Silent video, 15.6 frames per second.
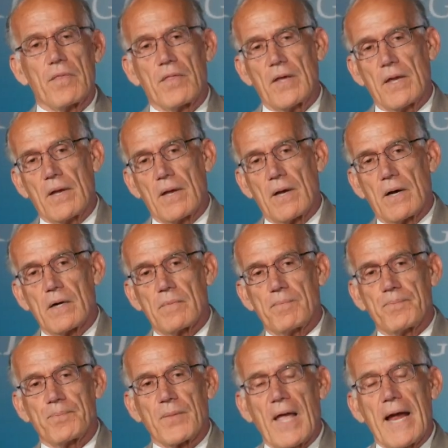the
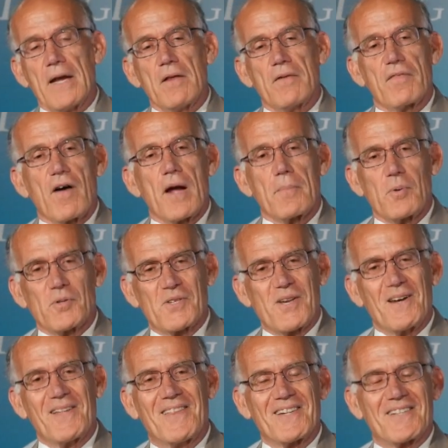
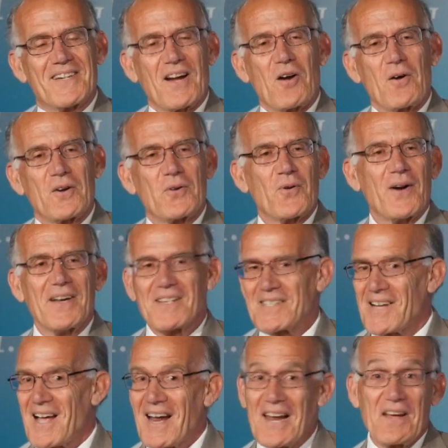85% uh, of the territory
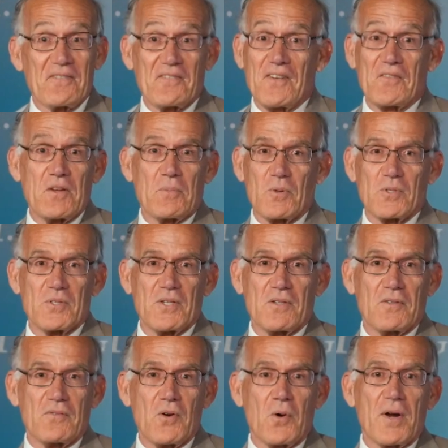does not have 50%
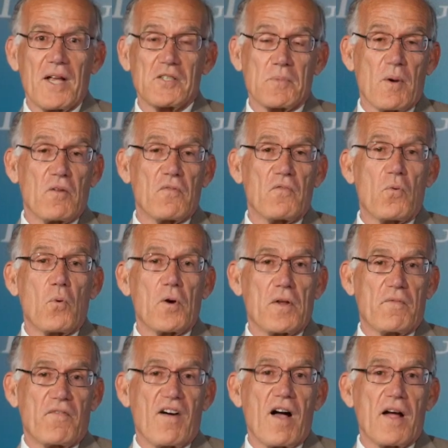of the vote. It has about
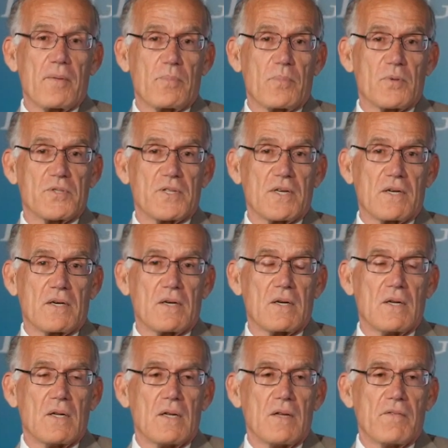45%.
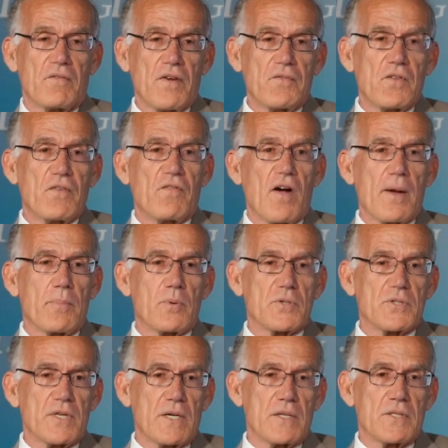
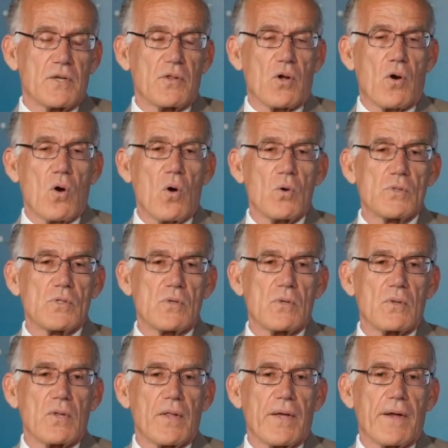55% is in the
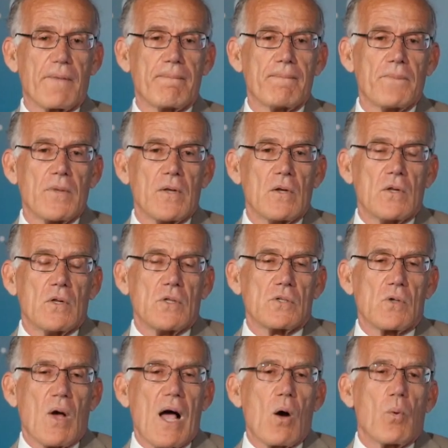coastal thing.
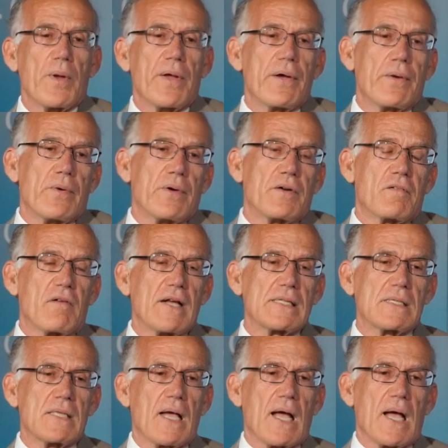So how are we going to
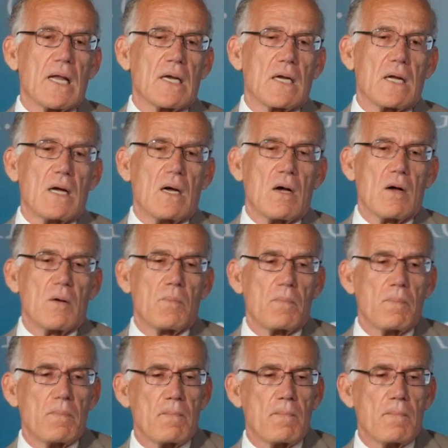address that? Um,